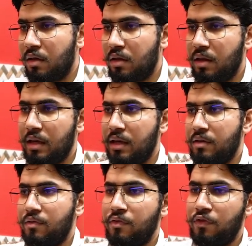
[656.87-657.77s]

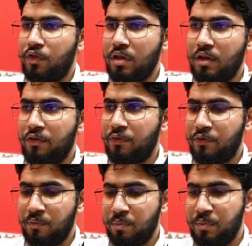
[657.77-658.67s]
Then for the
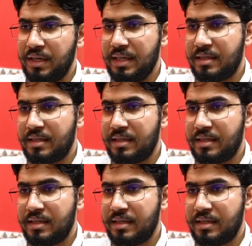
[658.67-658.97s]
b